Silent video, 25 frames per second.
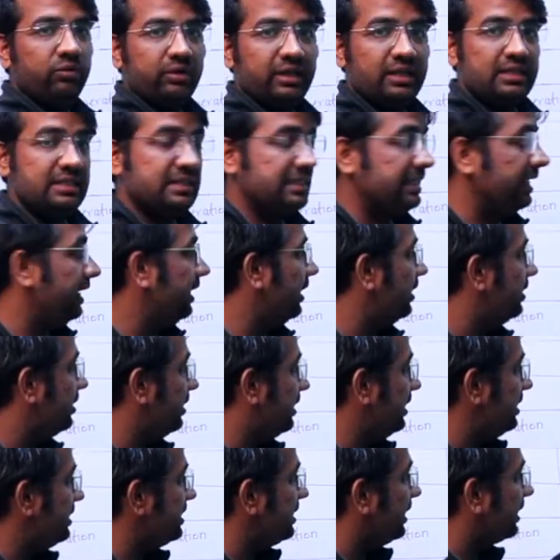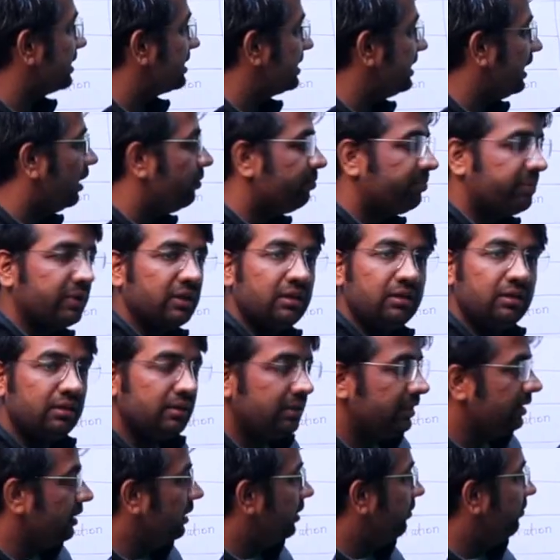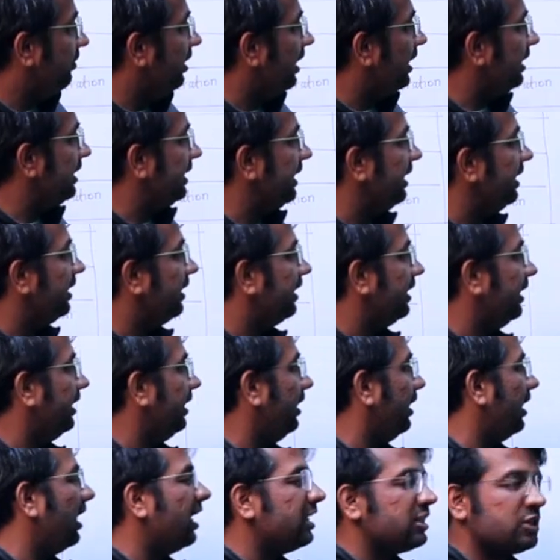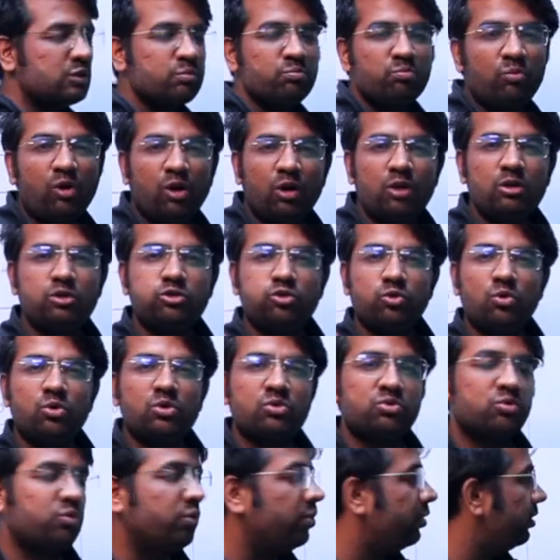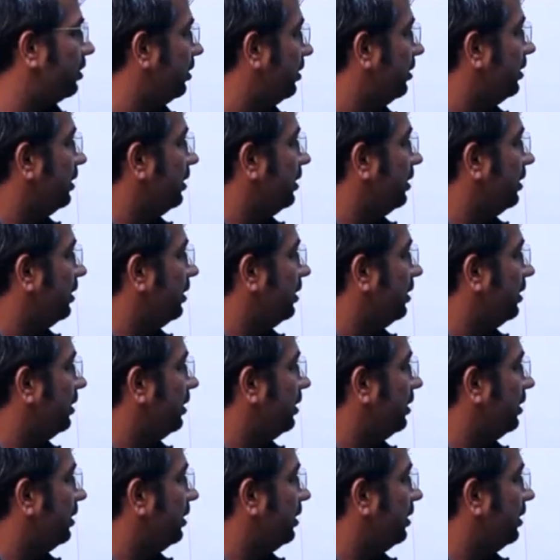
can see in this example, we are taking a small source code